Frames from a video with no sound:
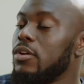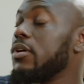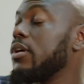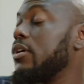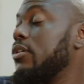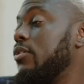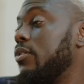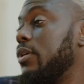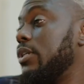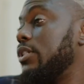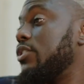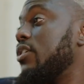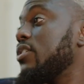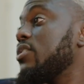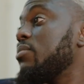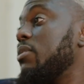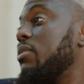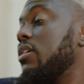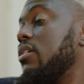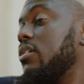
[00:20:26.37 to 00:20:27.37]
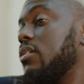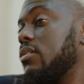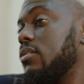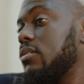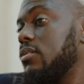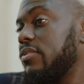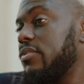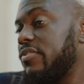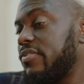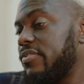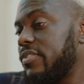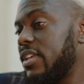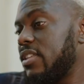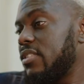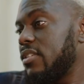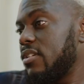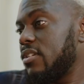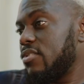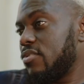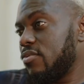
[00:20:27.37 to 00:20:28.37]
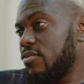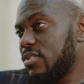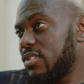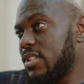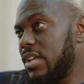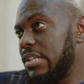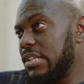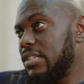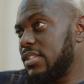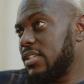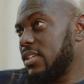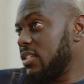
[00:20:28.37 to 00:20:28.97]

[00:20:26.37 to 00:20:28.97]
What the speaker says: Okay, no, trust me. If Nathan knows that